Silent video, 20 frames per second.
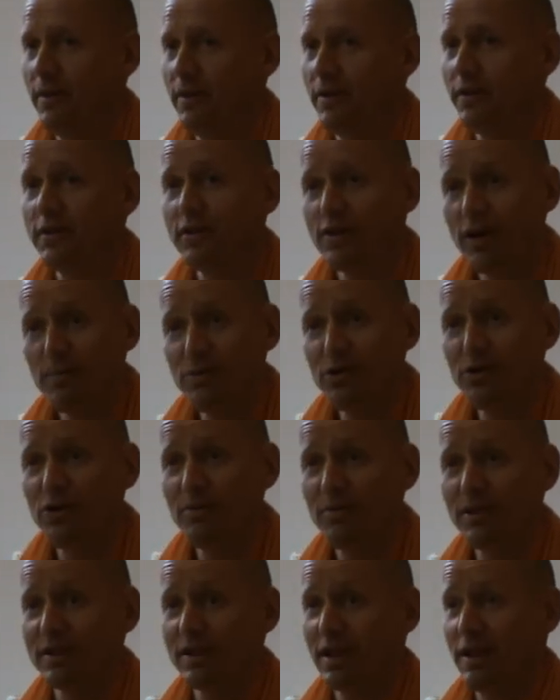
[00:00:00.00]
Some
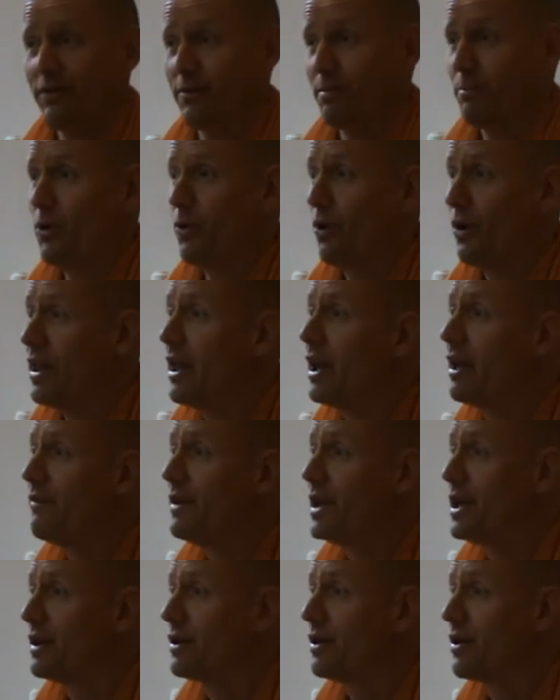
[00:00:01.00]
humans have more
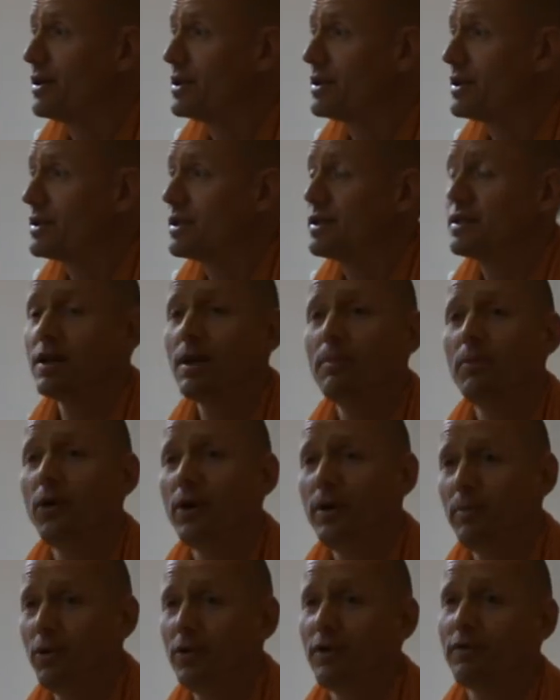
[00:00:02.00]
elevated consciousness, they're more in
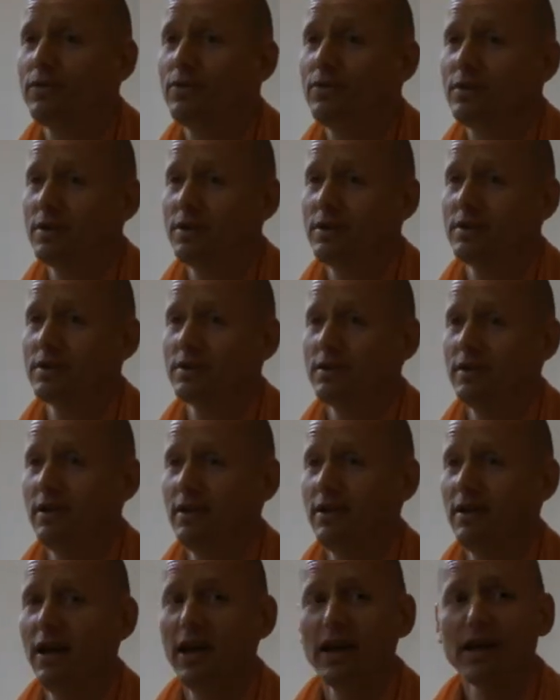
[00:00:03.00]
the mode of goodness.
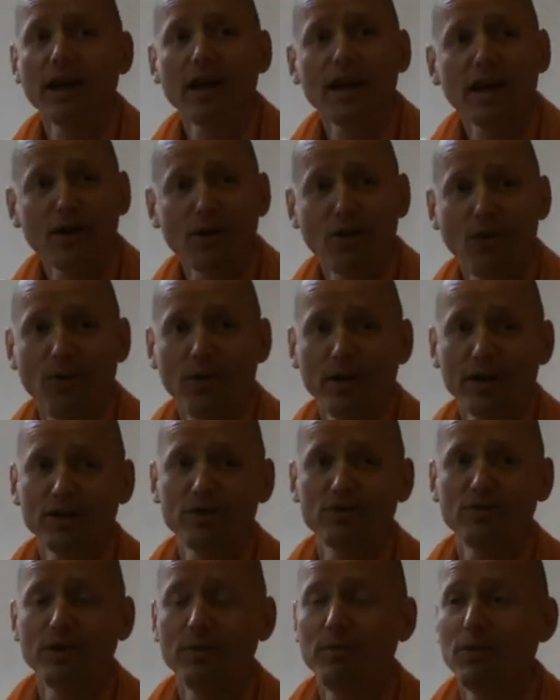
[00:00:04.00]
Again, according
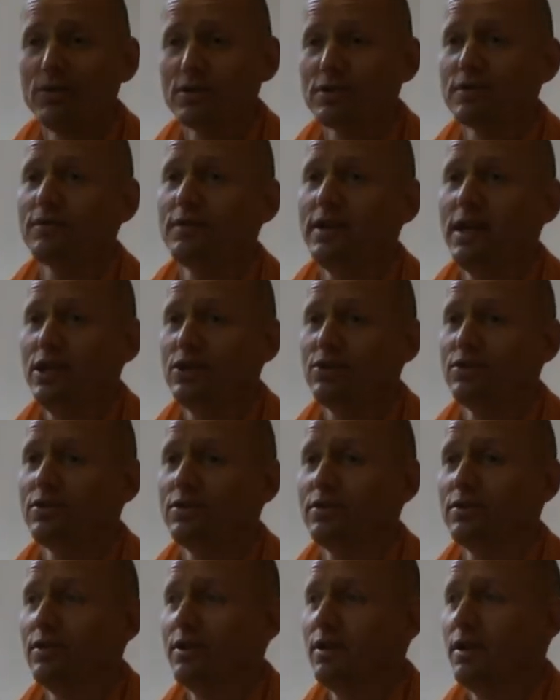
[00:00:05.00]
to the modes of nature.
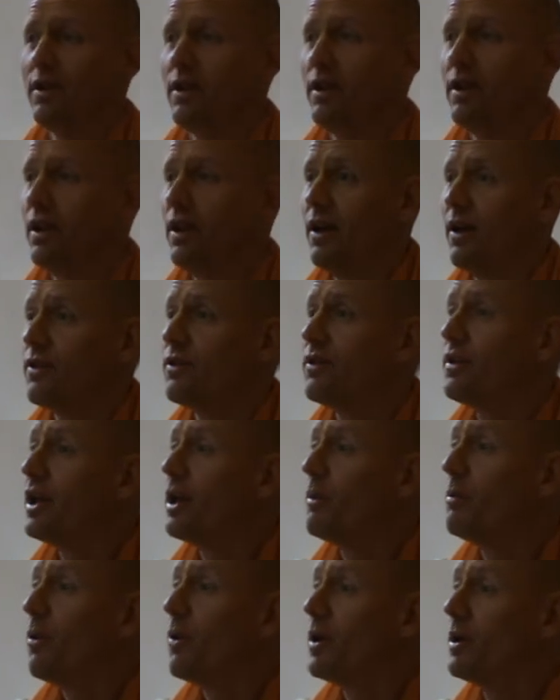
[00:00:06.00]
So
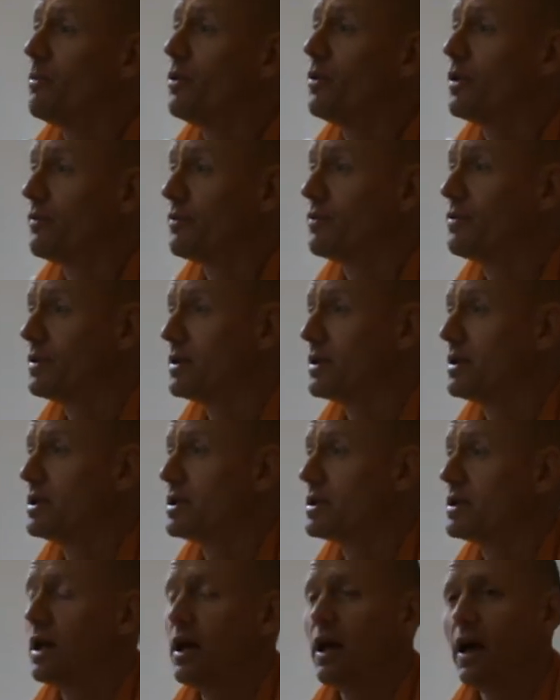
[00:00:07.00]
they're more in the mode of
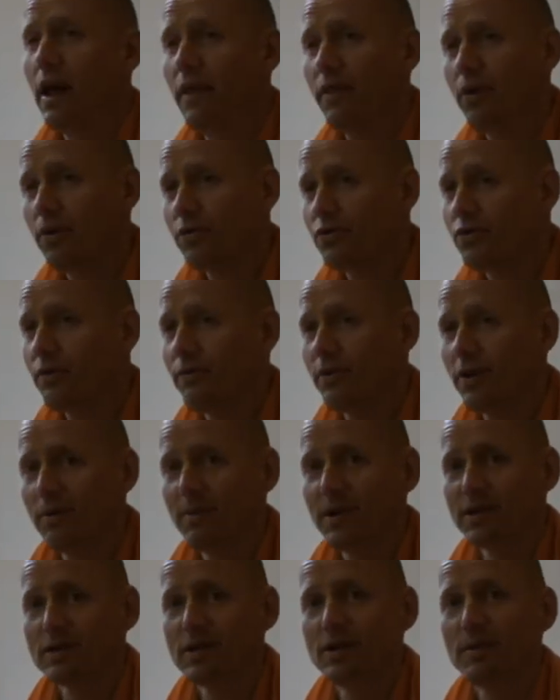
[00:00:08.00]
goodness. And those who are very
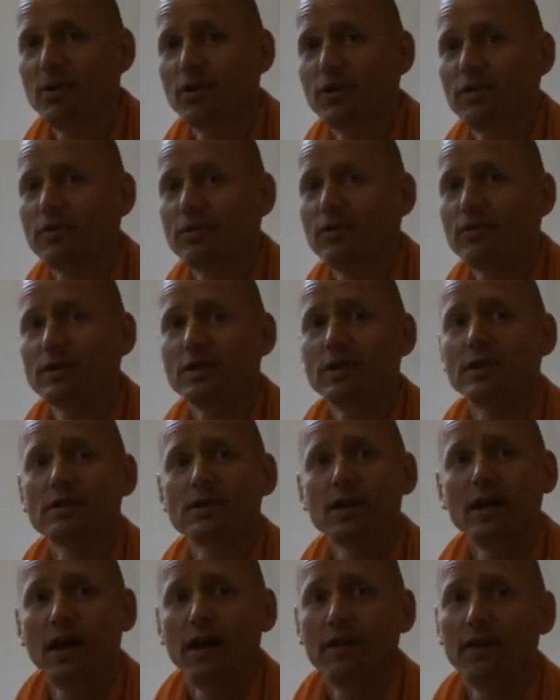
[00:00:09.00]
much in the mode of
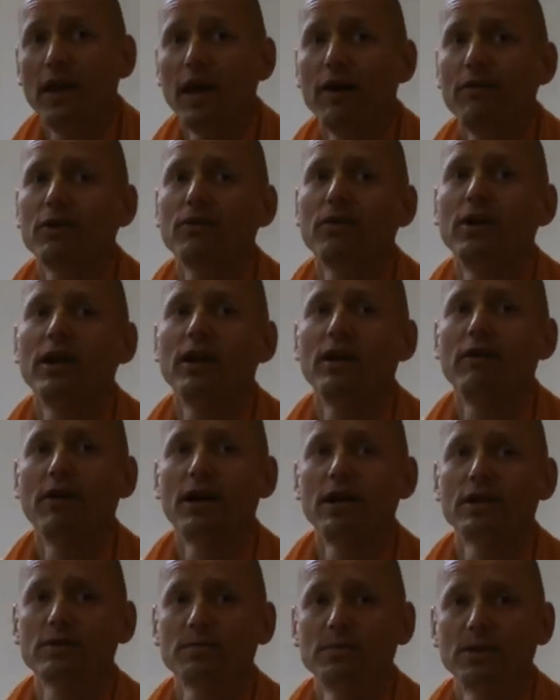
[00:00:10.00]
goodness, they have a great
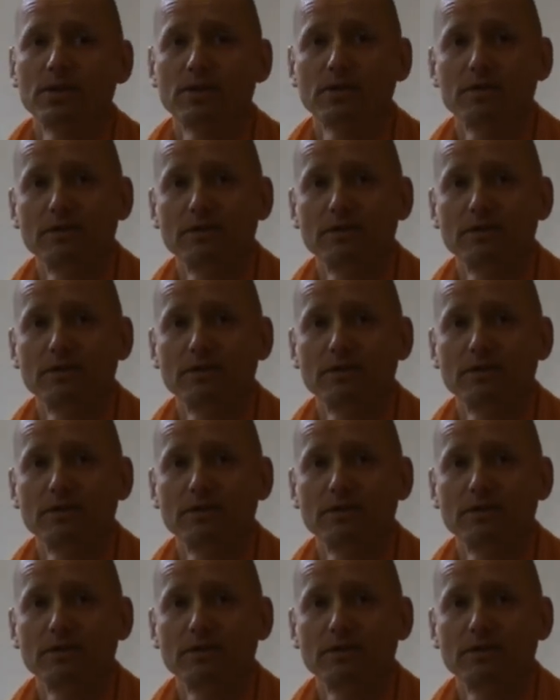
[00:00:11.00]
advancement.